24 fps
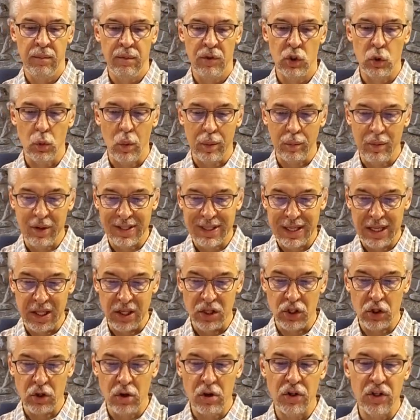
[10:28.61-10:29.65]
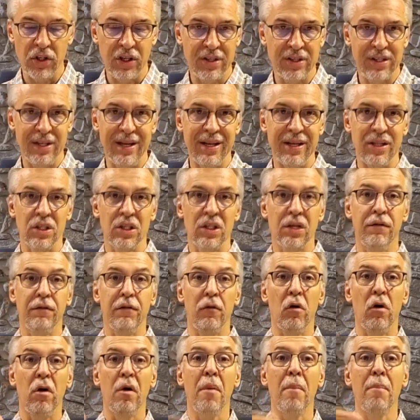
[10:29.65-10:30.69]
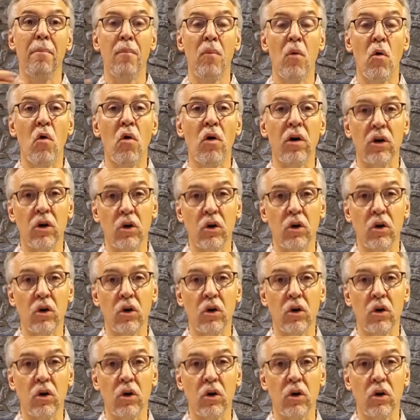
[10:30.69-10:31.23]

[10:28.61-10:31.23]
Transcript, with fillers: So when we say the church exists for more